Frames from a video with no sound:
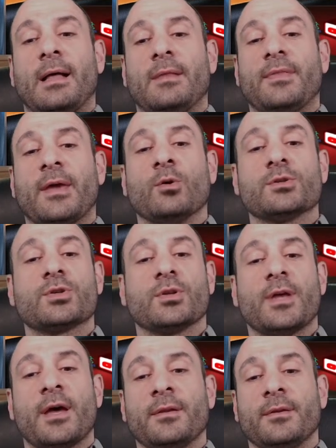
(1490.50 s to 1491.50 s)
They also
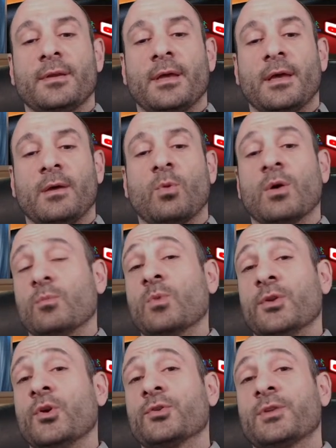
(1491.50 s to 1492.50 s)
done
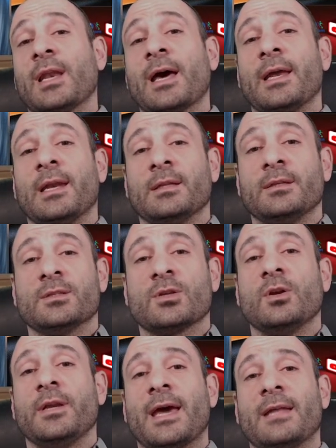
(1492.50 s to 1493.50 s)
Northern Ireland is
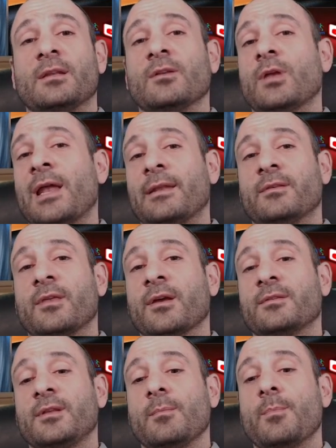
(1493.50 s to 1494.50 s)
only at
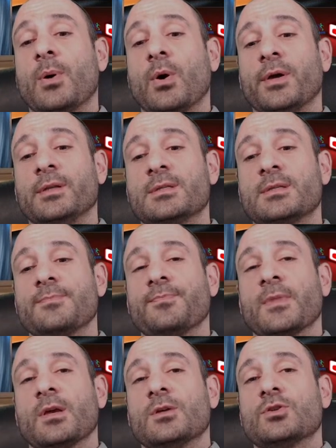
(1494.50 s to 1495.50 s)
13 points.
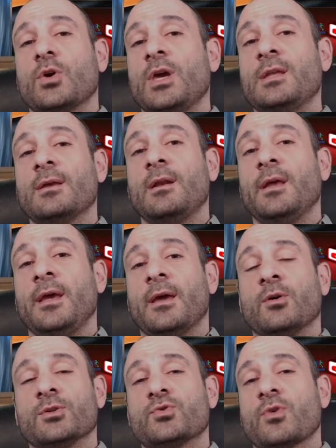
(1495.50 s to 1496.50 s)
So Italy
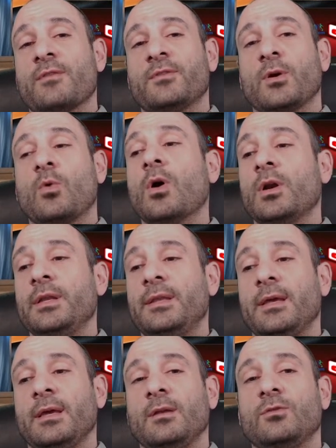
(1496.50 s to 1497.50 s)
also have the
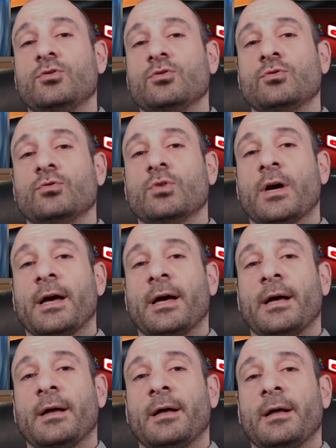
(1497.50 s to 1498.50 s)
quality to
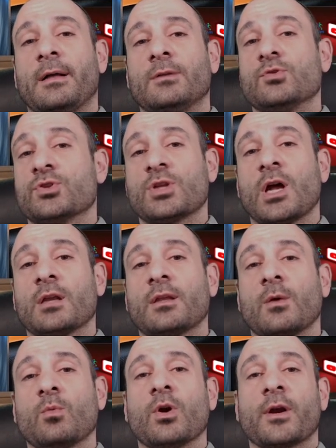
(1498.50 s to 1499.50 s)
start
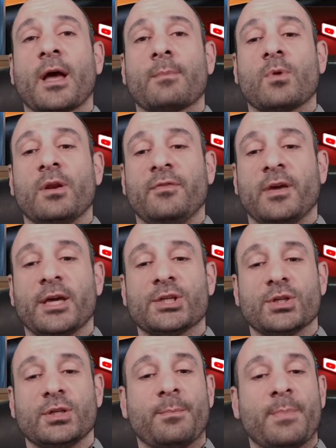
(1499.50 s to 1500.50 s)
a World Cup
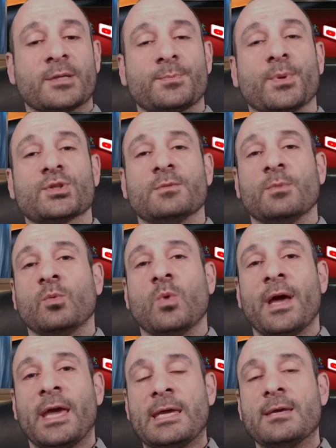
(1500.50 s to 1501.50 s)
qualification in the best possible
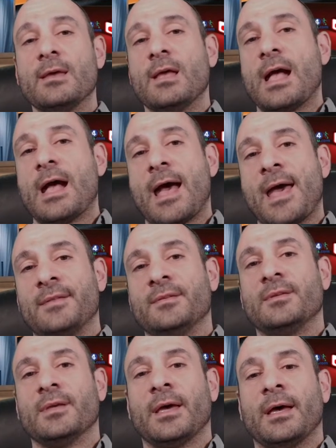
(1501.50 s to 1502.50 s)
way. And
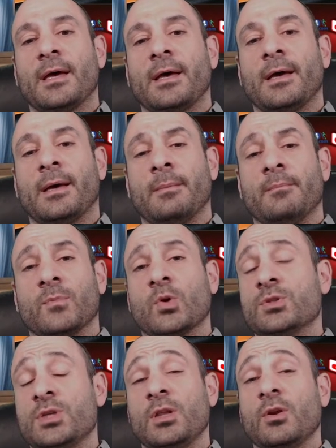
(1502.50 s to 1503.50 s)

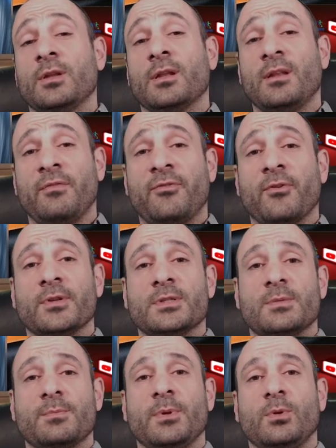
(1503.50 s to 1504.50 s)
considering the
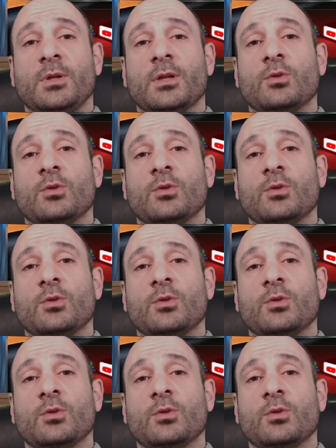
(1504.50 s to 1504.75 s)
difference between the